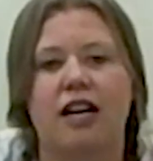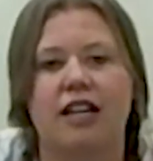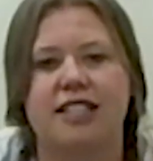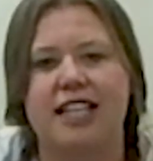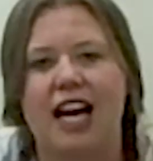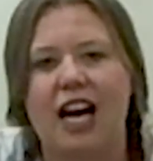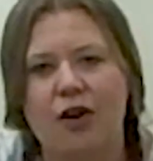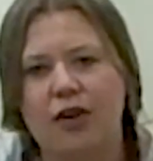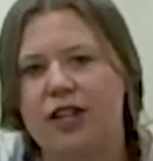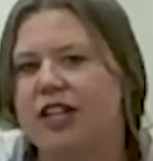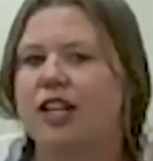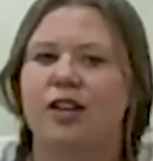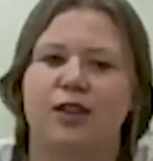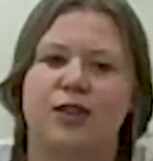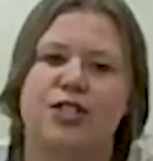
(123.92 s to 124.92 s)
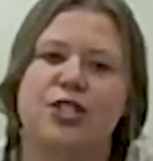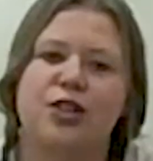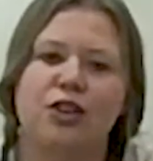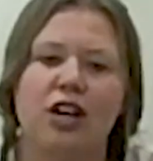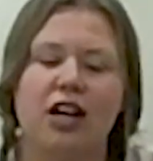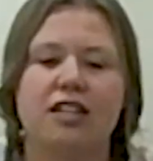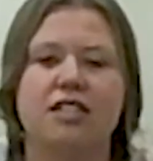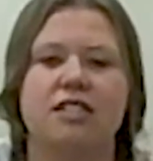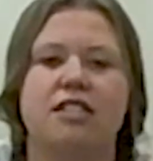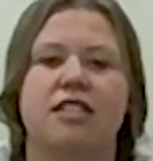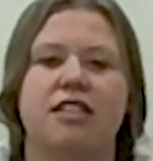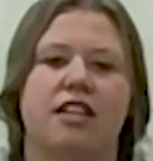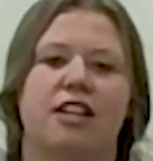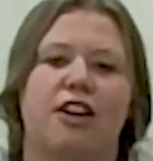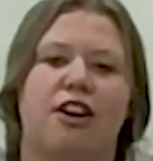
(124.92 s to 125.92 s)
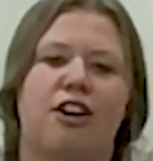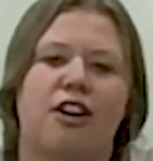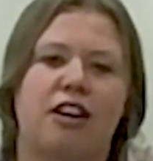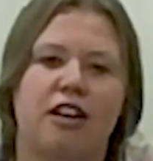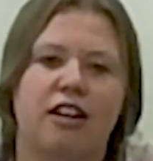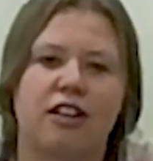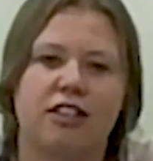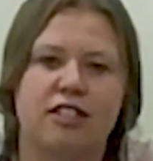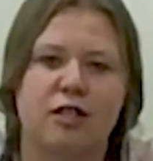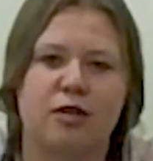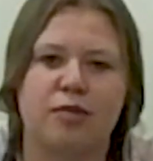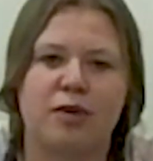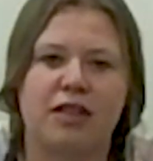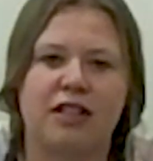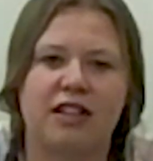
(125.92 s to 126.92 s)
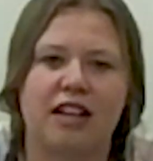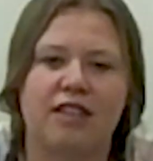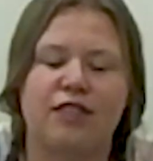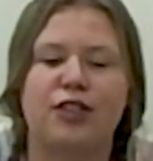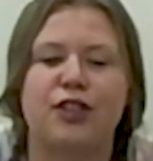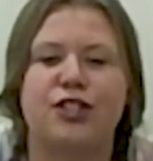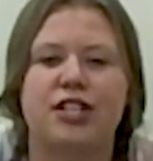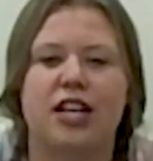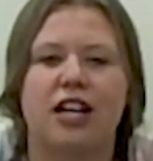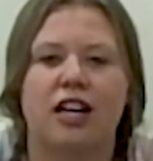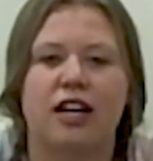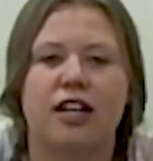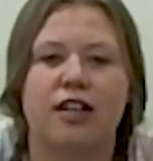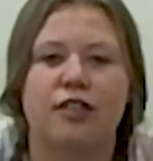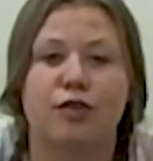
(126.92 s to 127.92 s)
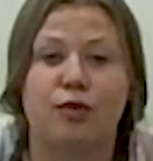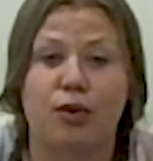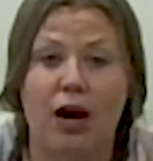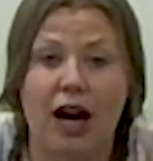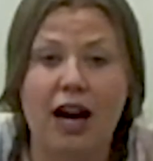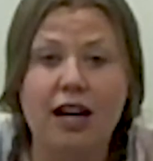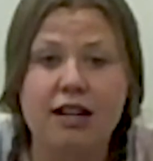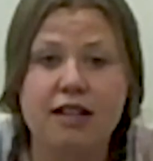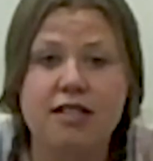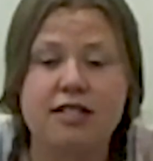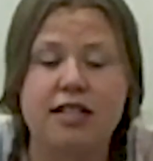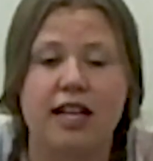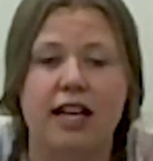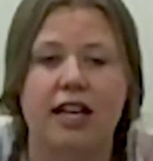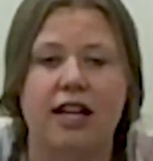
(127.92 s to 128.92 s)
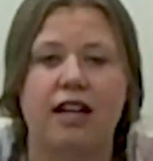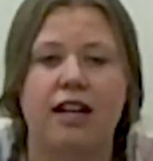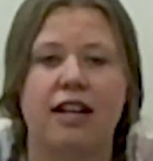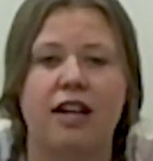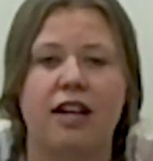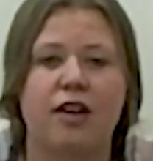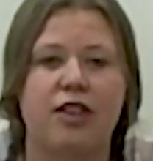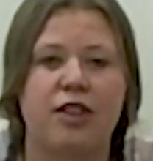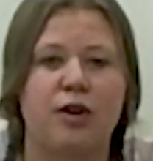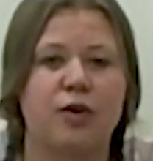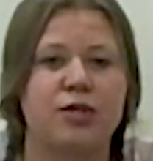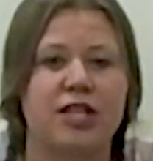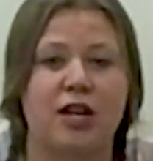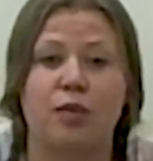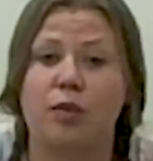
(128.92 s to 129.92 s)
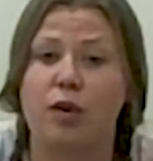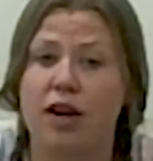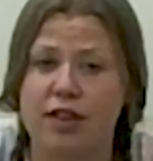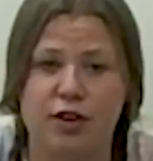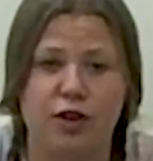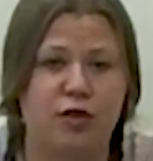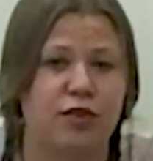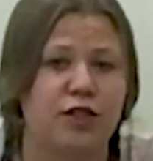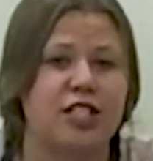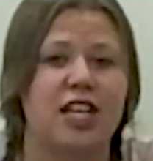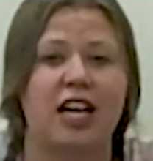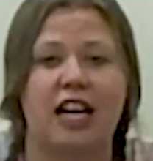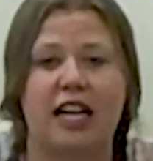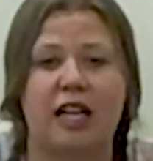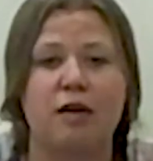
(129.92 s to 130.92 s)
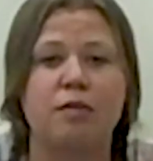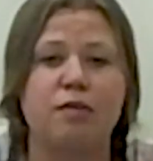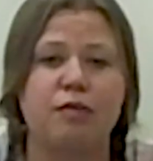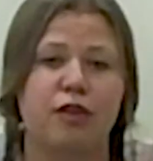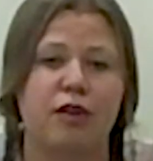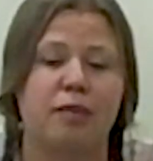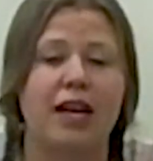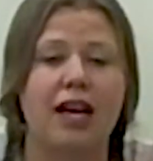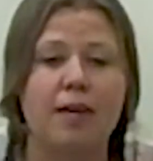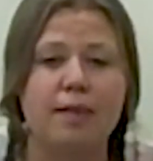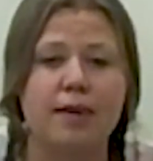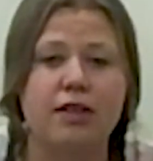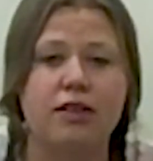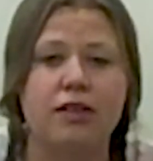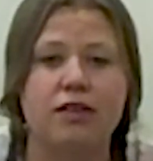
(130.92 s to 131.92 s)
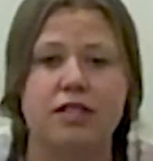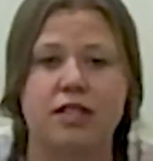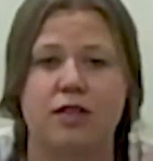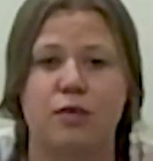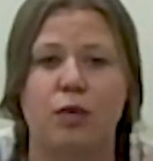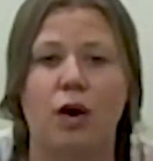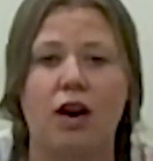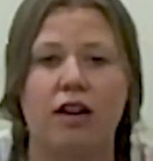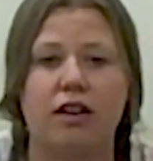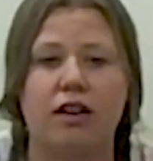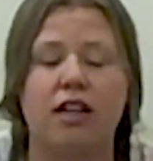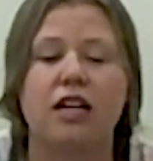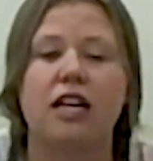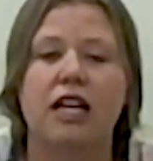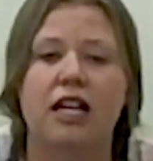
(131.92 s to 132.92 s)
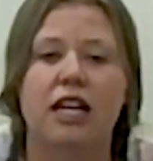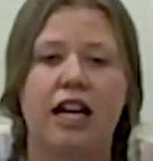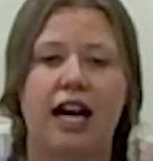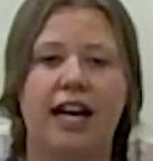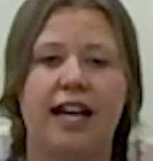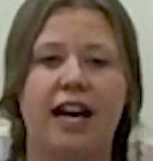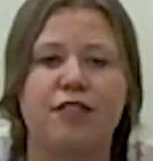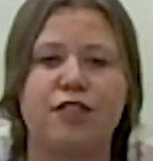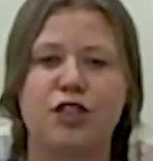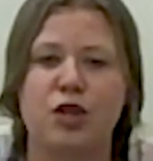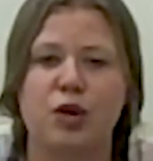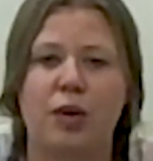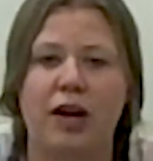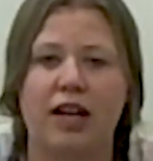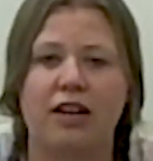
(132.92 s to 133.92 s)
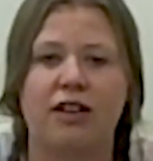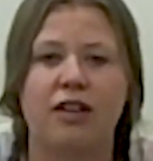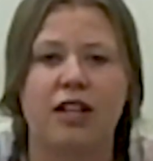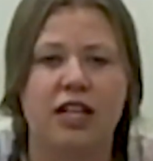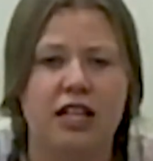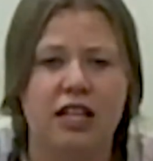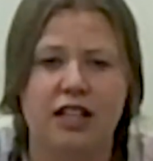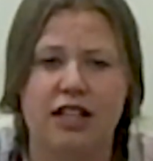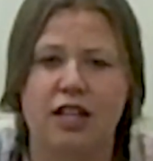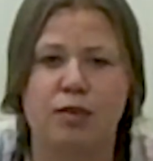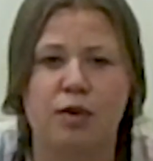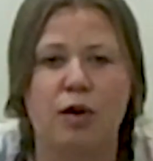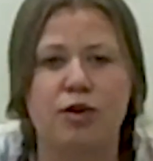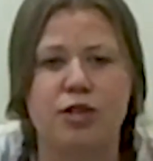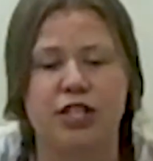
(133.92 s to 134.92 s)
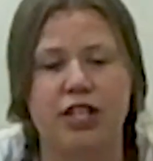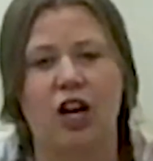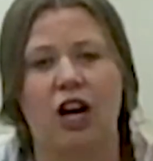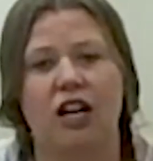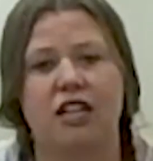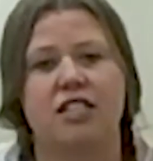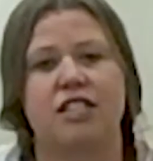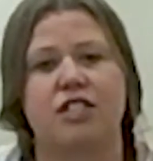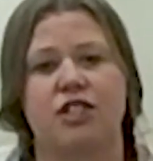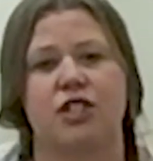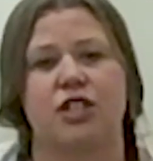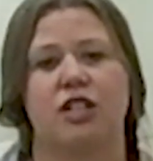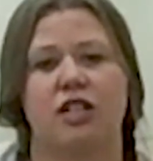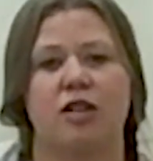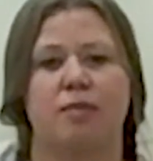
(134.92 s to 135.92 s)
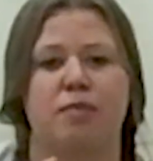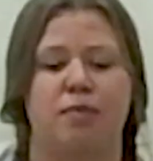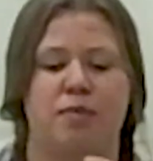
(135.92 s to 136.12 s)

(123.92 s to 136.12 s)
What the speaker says: down in the earth's crust, there are some levels of rocks, and those get weathered over time from chemicals and water. And after a while, the erosion causes the